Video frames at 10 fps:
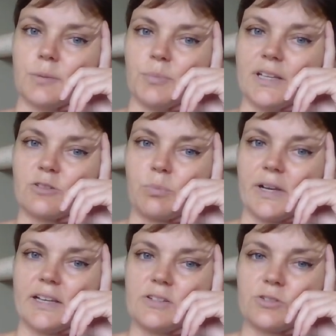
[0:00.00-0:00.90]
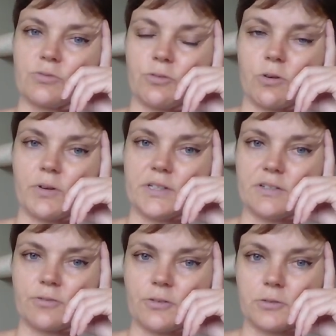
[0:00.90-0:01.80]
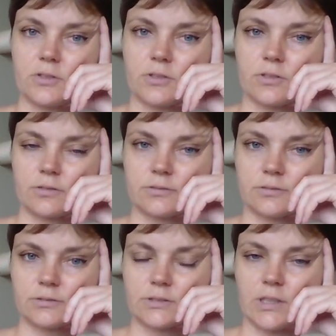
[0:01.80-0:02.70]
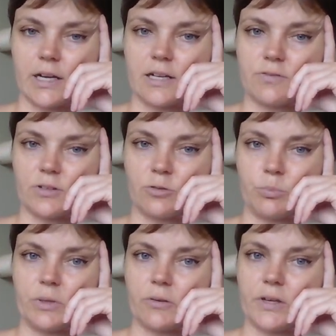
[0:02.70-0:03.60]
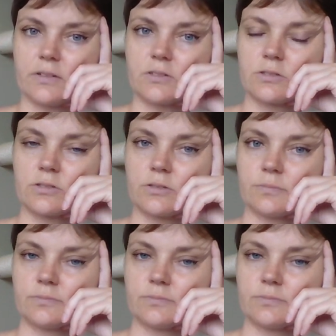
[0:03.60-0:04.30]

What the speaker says: makes place for a different kind of experience,